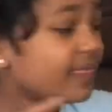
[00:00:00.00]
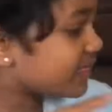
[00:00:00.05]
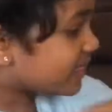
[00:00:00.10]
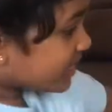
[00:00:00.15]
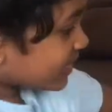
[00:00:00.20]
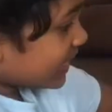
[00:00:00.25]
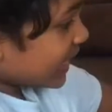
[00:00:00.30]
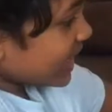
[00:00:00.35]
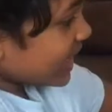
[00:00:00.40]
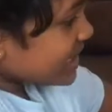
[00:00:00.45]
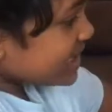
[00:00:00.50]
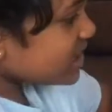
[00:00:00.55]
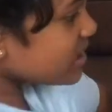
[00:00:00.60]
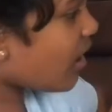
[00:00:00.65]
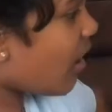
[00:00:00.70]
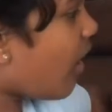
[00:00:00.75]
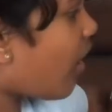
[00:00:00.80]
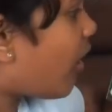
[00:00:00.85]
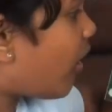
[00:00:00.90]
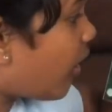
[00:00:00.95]
This
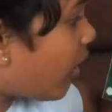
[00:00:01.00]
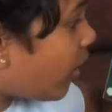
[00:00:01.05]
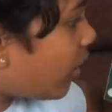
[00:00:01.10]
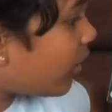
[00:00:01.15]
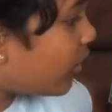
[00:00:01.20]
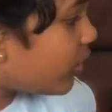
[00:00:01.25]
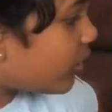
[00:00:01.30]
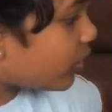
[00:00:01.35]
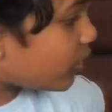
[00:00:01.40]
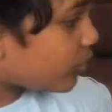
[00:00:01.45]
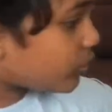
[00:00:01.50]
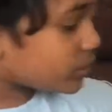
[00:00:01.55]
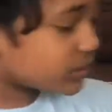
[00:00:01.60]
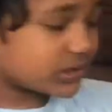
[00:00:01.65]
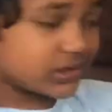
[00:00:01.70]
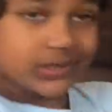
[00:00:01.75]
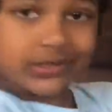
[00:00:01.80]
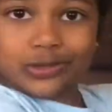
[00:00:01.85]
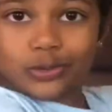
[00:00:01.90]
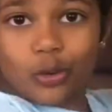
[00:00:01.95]
car
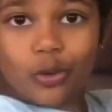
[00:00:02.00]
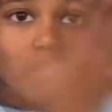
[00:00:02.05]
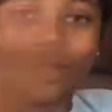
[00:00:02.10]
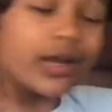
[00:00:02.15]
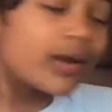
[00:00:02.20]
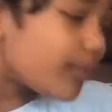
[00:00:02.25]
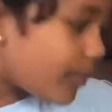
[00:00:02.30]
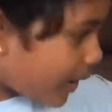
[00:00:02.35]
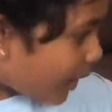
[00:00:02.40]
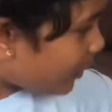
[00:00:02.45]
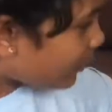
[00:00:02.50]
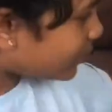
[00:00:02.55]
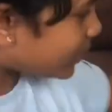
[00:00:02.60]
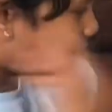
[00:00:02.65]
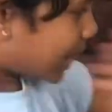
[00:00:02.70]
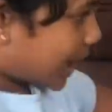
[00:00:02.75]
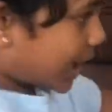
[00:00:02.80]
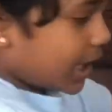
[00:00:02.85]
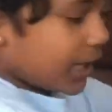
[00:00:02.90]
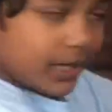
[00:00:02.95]
was talking about
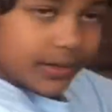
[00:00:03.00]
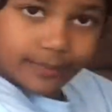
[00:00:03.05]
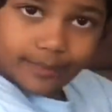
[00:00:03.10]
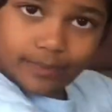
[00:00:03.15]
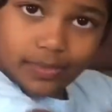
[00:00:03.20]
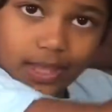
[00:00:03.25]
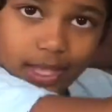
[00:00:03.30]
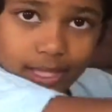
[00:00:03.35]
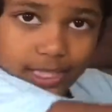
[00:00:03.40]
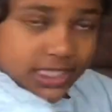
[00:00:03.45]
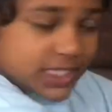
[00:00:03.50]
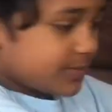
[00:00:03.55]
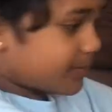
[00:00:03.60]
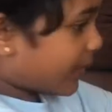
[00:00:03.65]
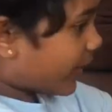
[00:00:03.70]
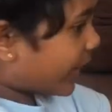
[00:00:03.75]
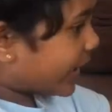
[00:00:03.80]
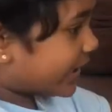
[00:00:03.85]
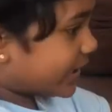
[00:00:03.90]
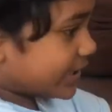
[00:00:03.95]
the
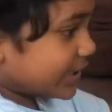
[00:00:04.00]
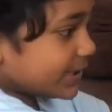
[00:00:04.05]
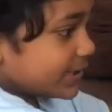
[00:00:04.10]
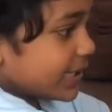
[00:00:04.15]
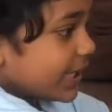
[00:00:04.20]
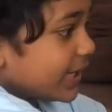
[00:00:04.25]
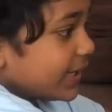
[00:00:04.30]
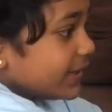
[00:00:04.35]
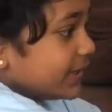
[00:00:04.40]
spiders.